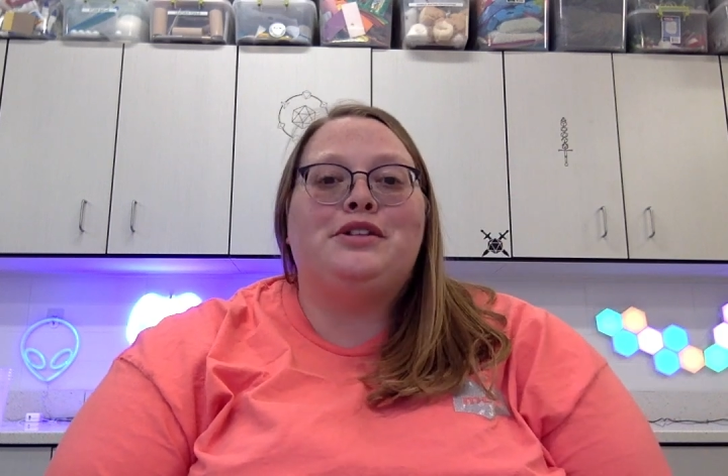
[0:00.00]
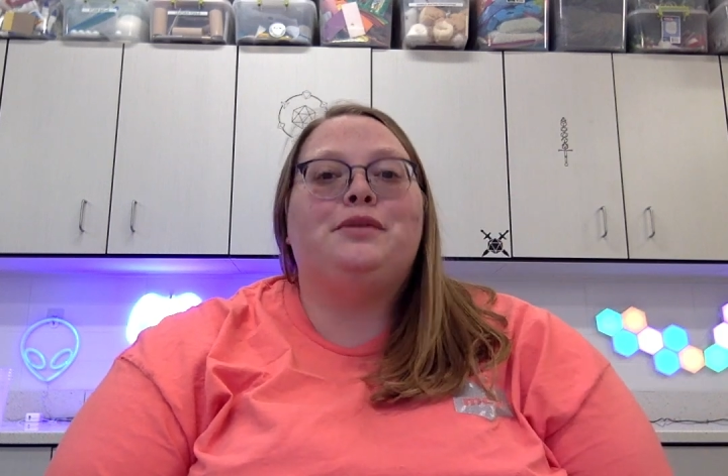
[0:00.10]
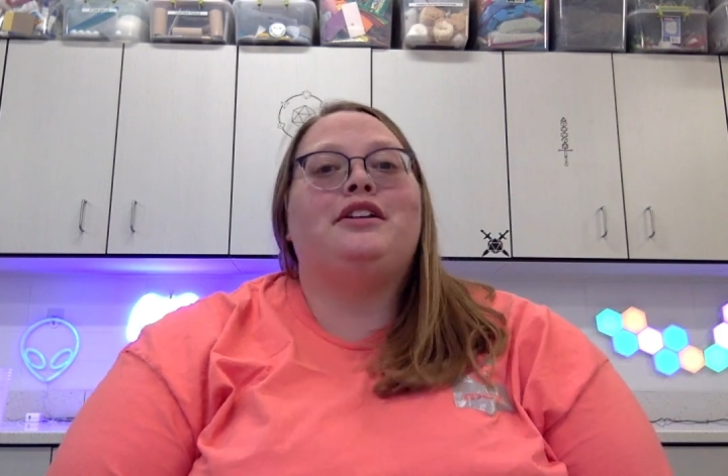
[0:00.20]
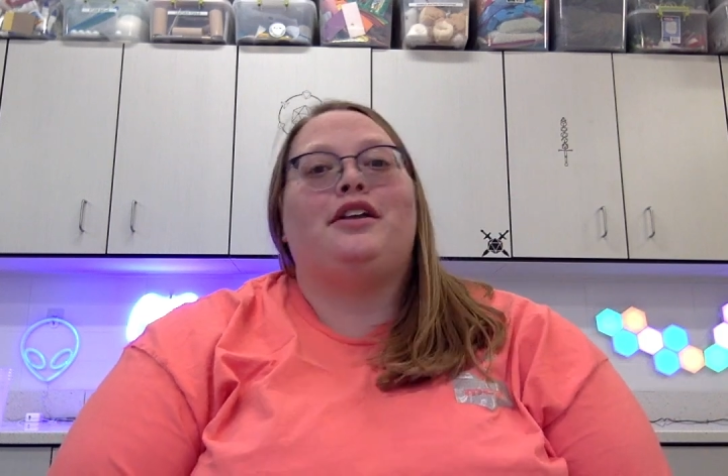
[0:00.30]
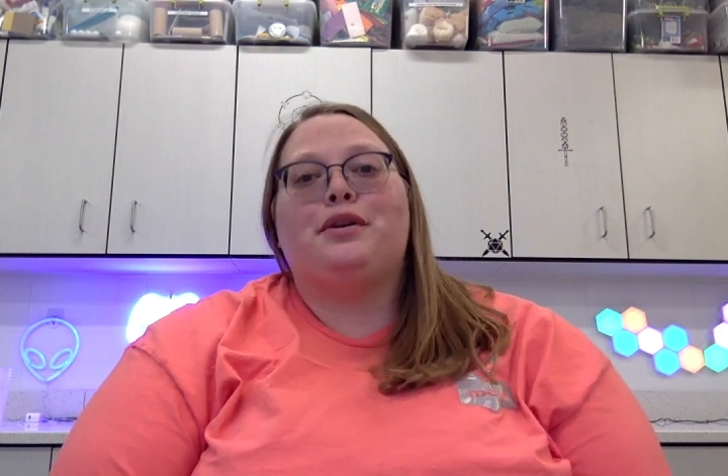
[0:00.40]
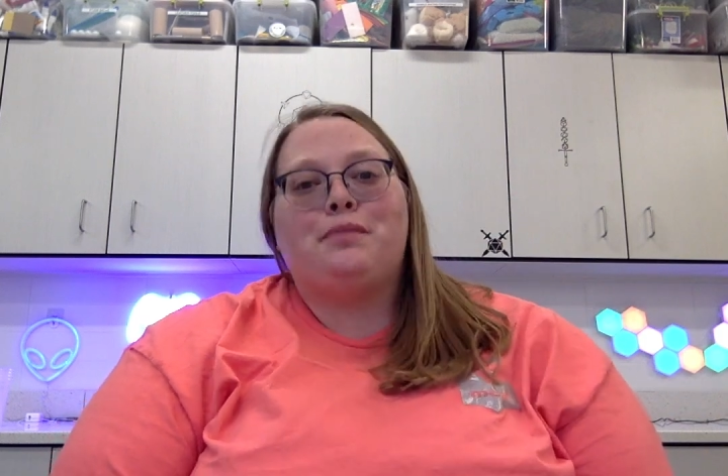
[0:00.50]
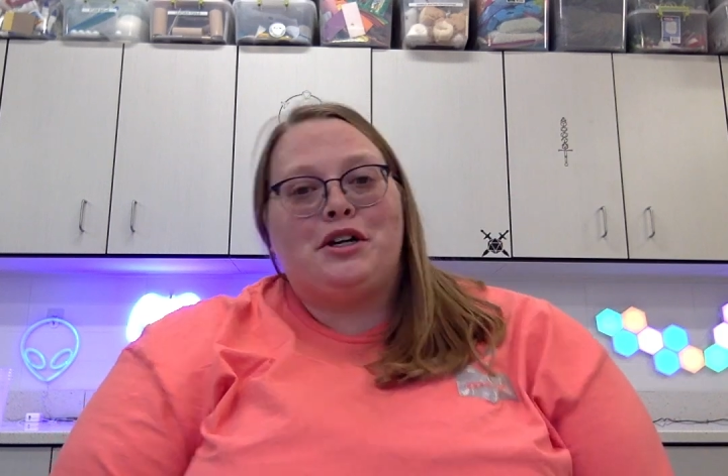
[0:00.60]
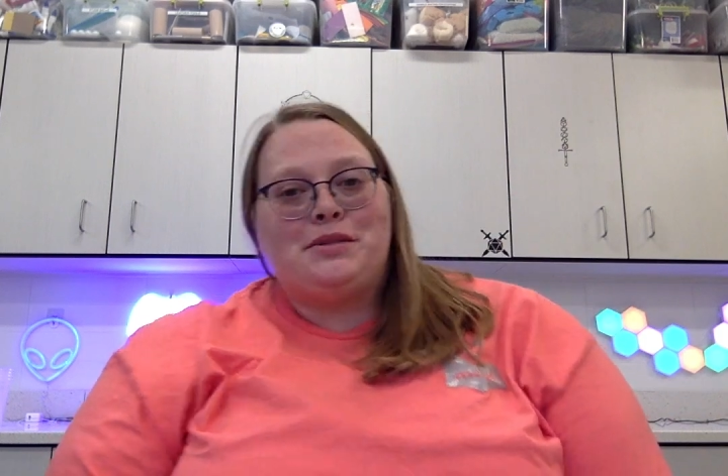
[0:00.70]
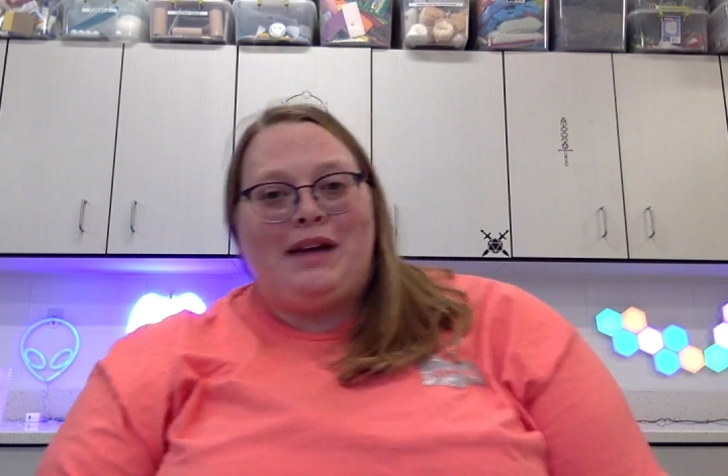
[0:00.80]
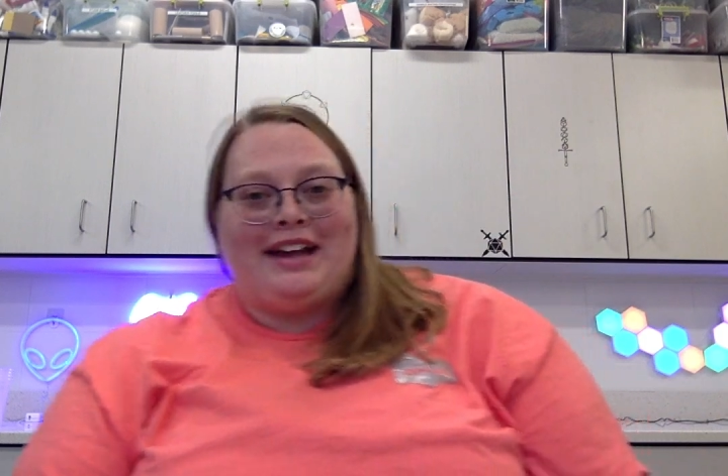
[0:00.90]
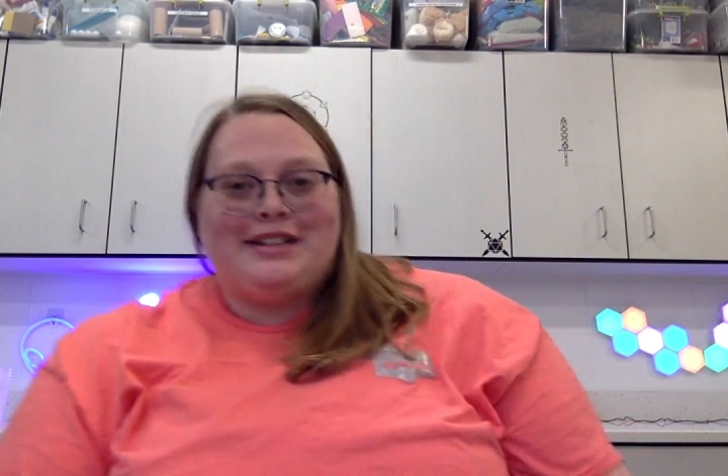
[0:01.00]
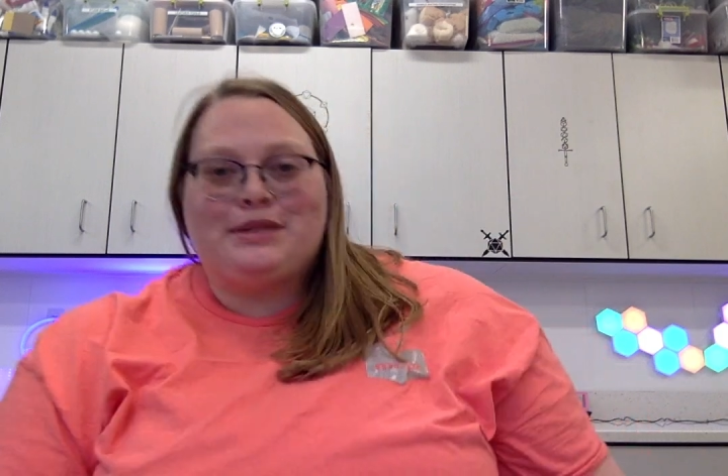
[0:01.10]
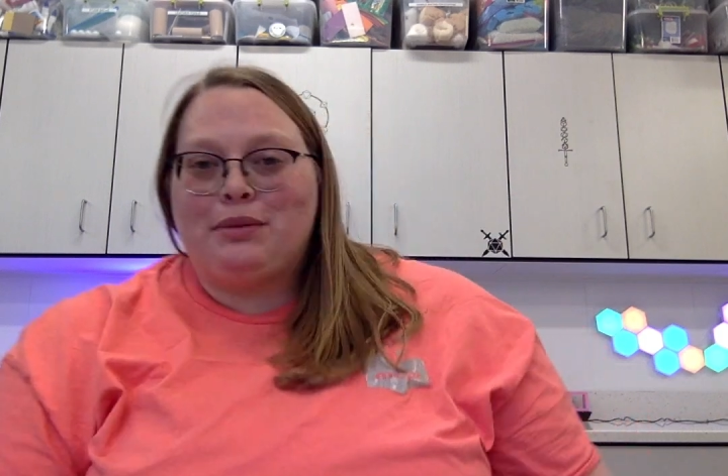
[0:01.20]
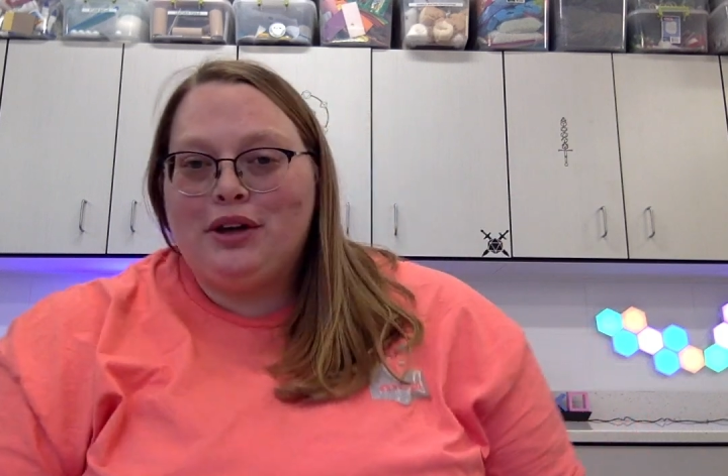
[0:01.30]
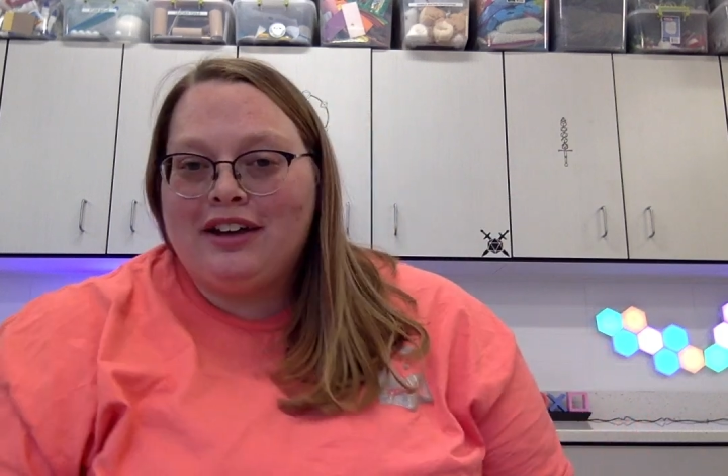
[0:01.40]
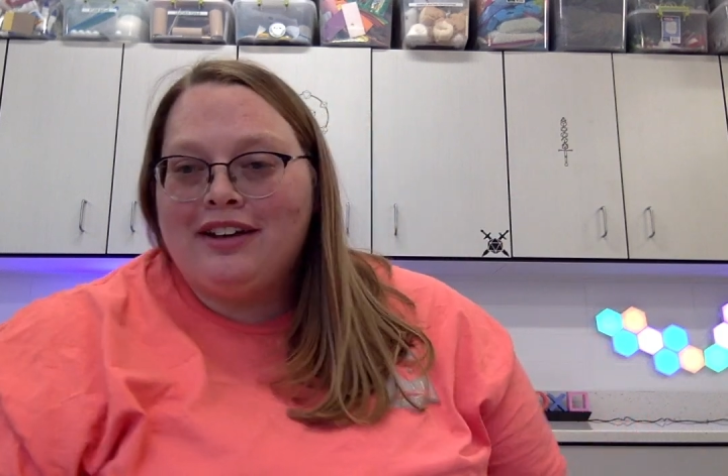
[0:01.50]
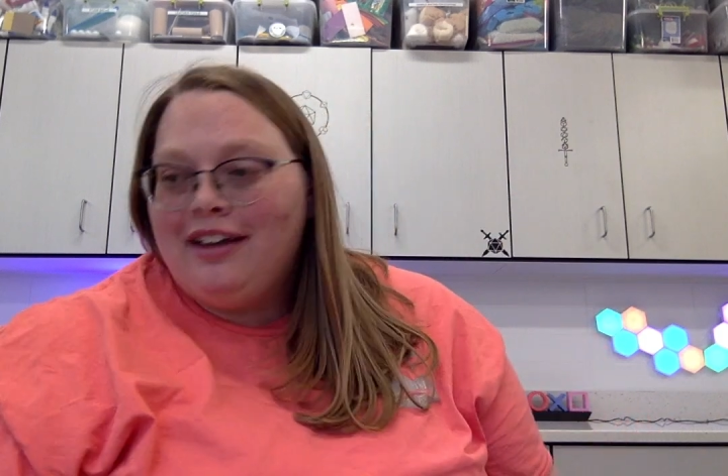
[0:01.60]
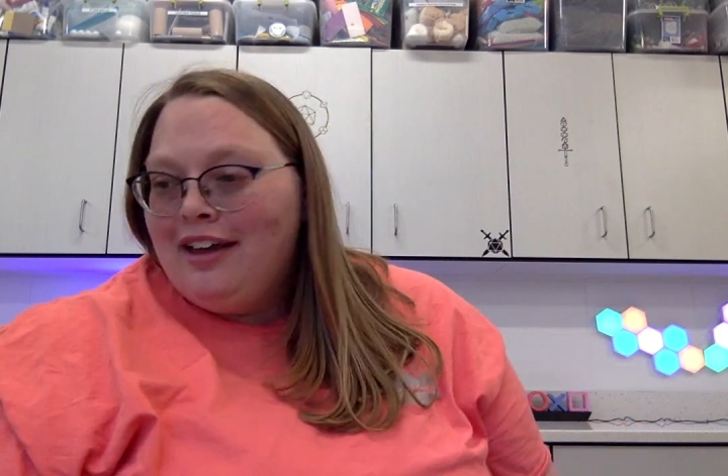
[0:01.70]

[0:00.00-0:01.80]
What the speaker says: to another March Madness book.